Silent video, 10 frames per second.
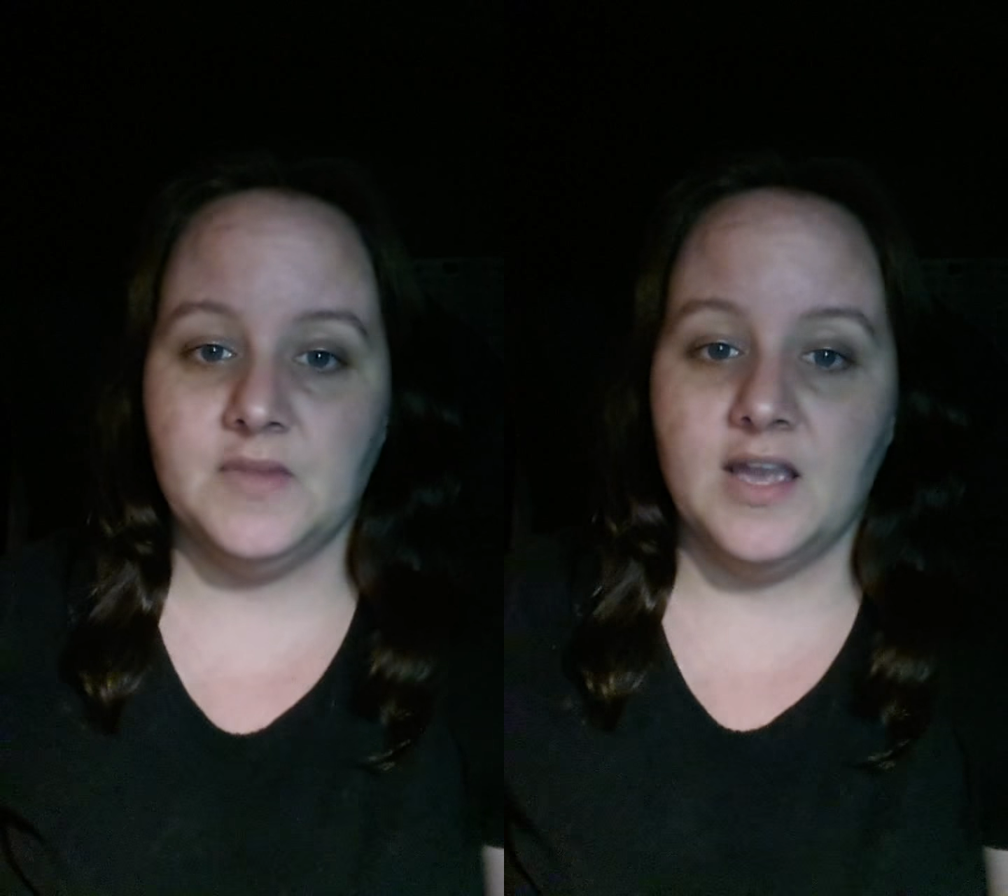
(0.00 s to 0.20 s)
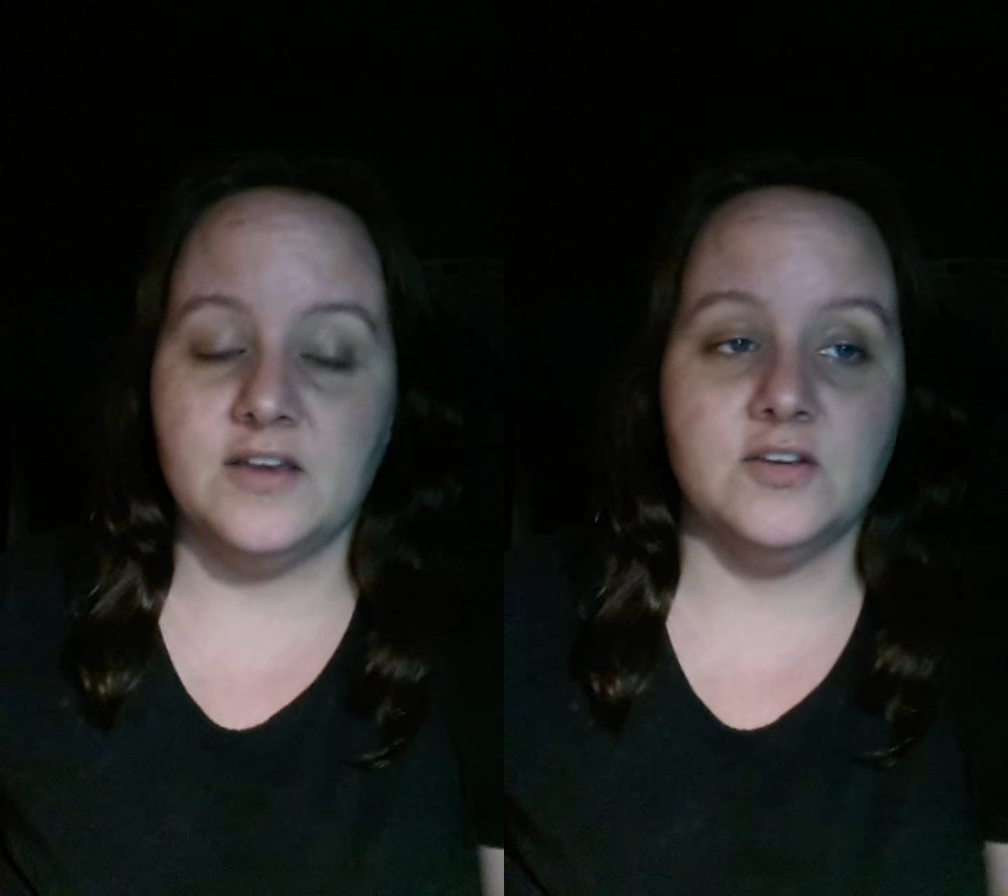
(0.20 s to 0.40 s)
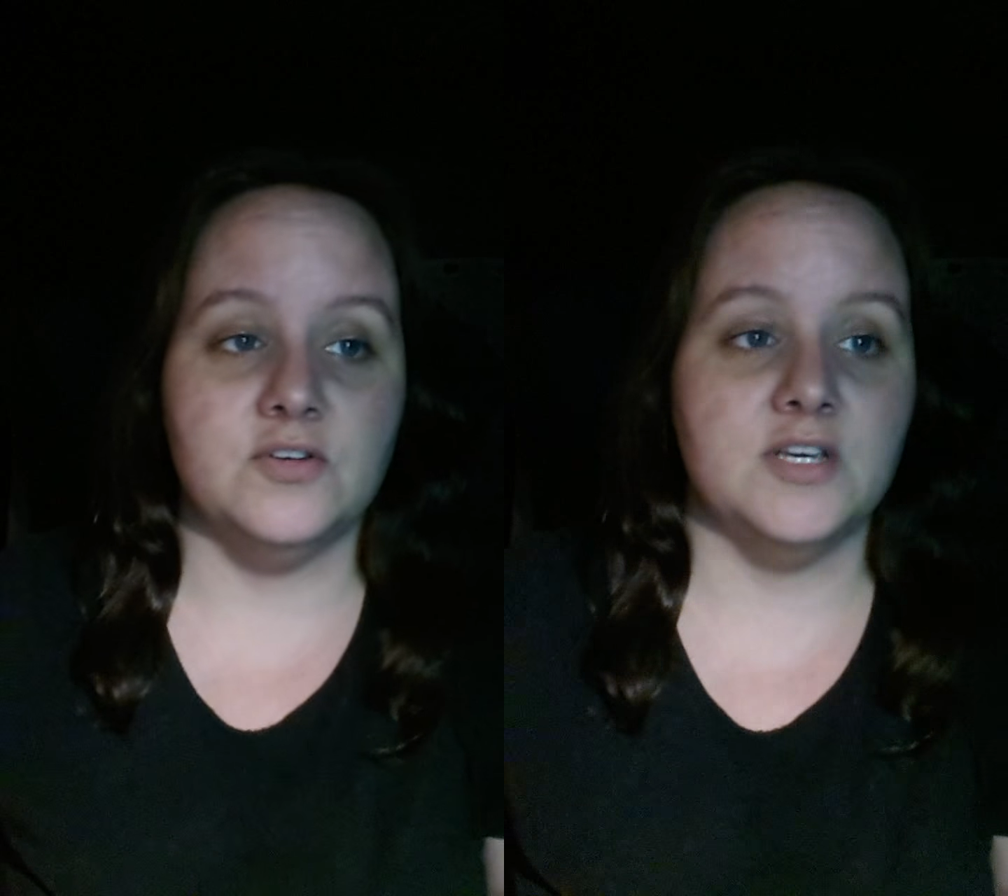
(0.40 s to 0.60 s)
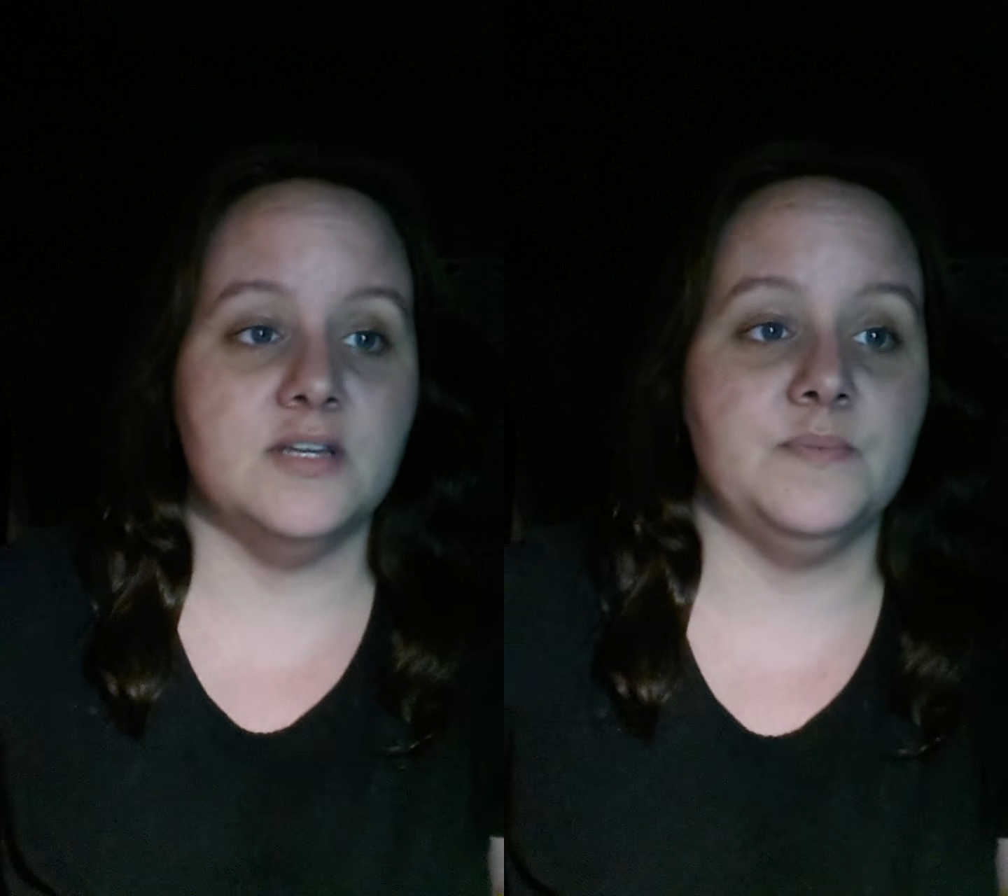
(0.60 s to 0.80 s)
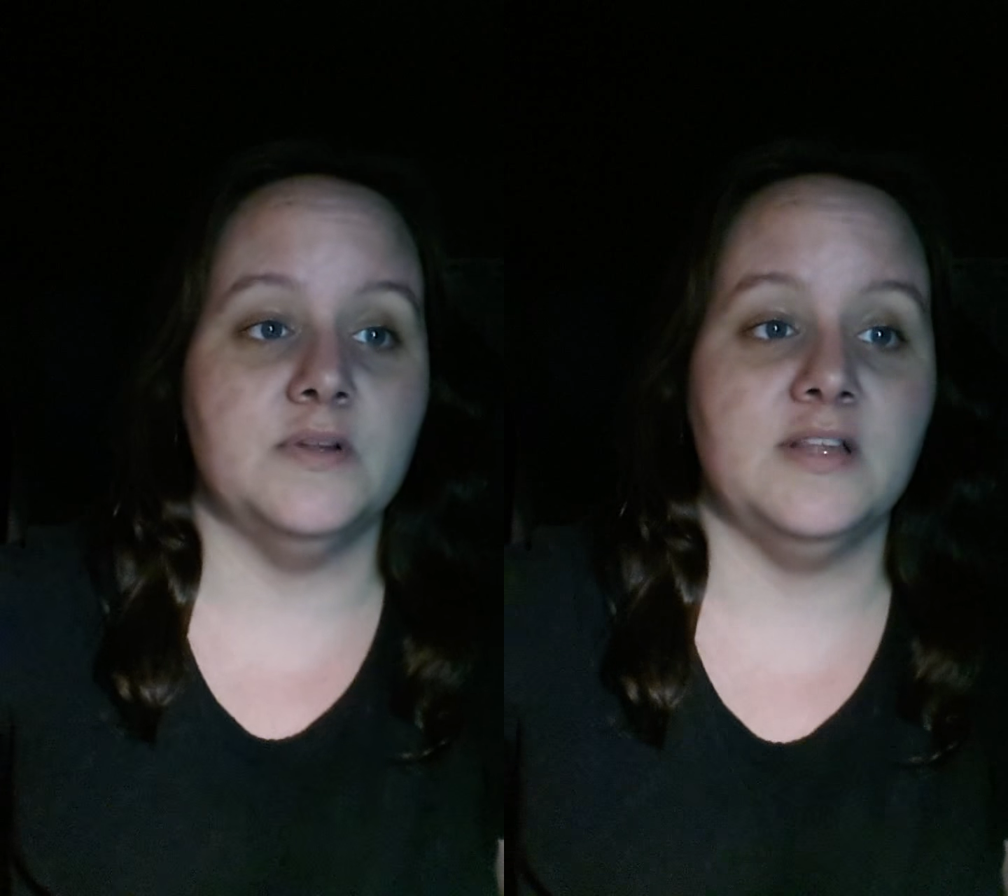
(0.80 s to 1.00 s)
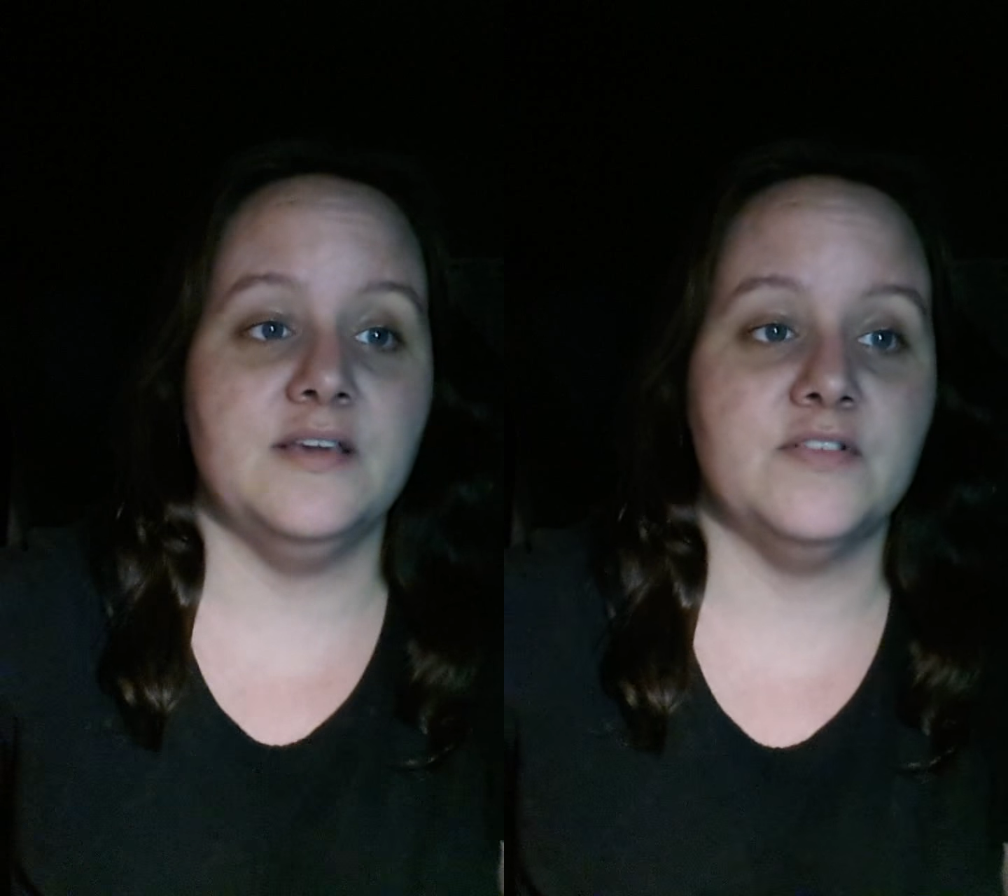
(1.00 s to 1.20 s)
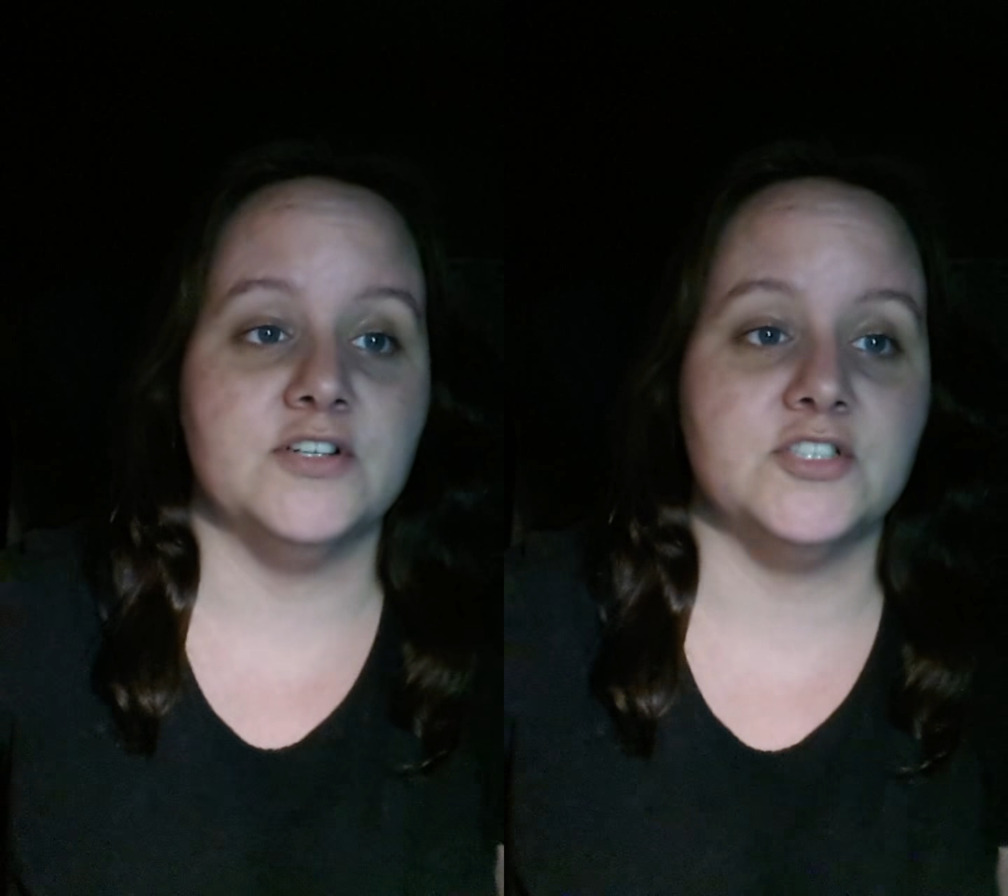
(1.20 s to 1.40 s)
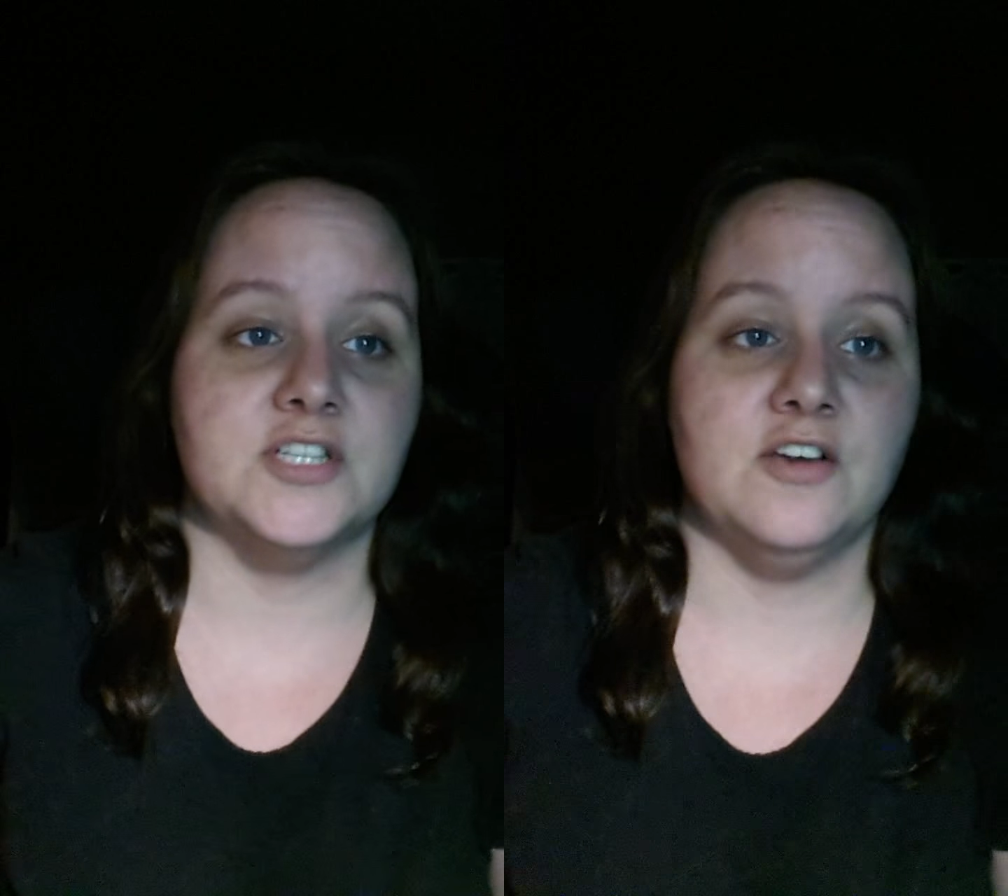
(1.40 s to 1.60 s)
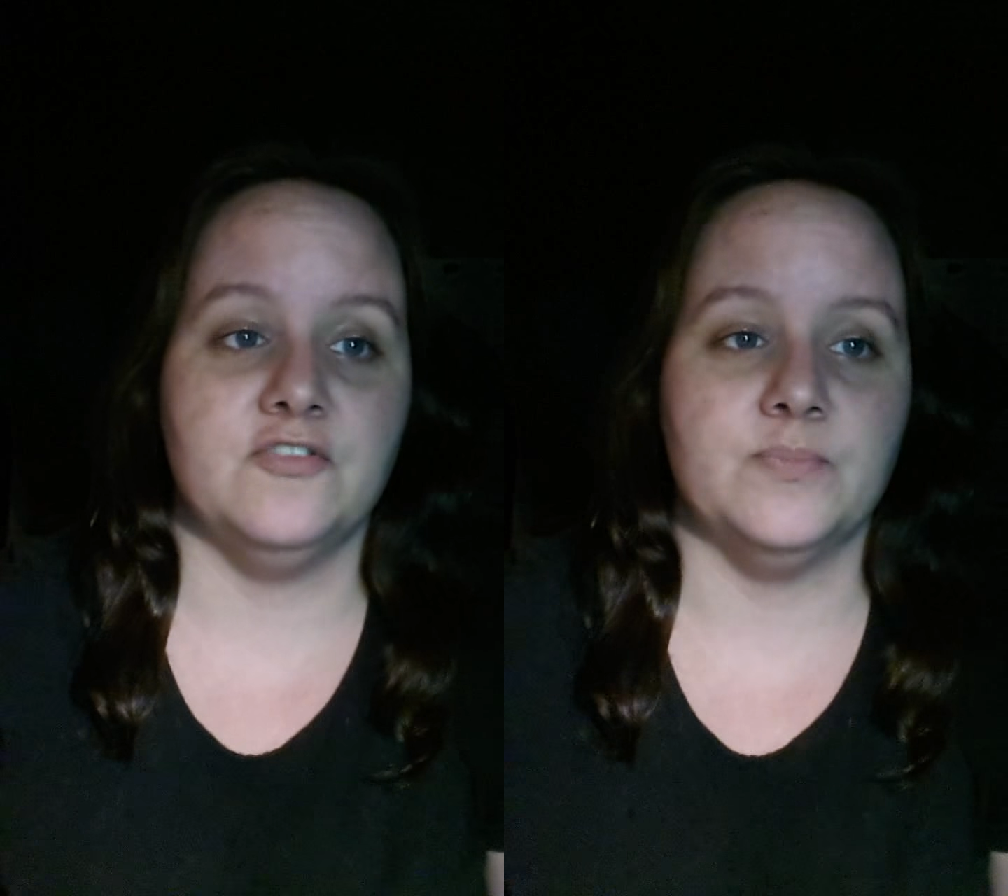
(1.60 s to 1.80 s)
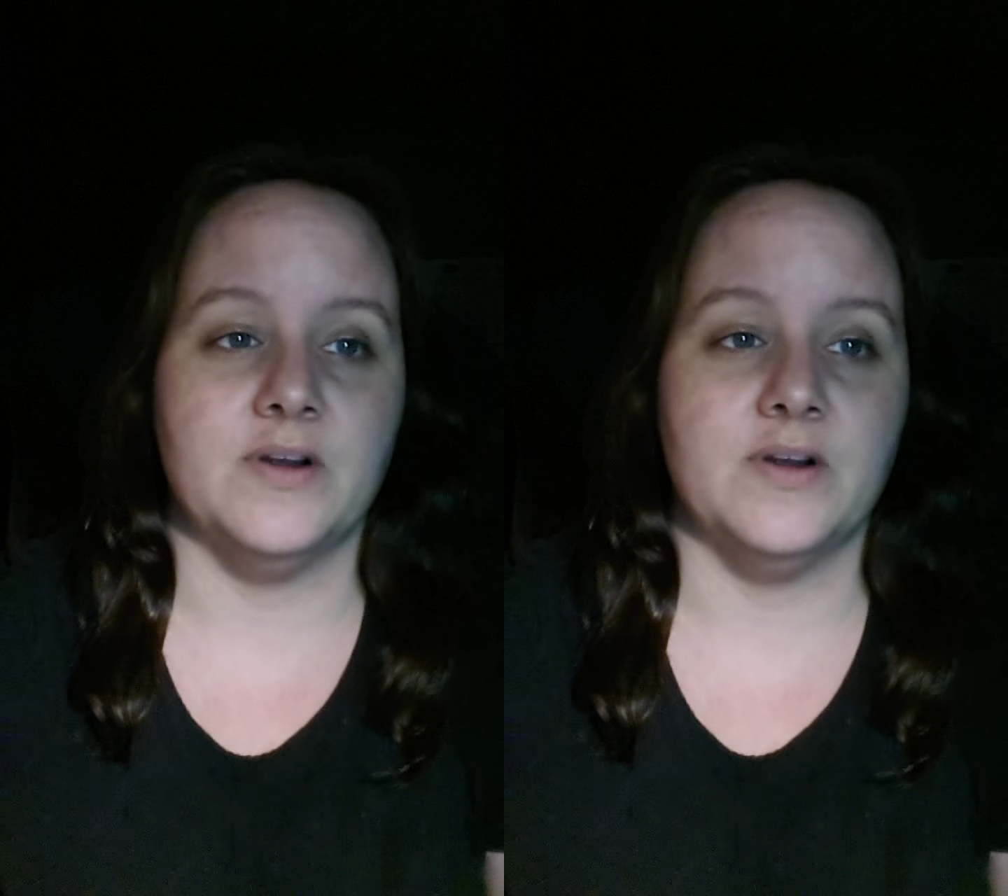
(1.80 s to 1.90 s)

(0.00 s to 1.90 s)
And you did believe yourself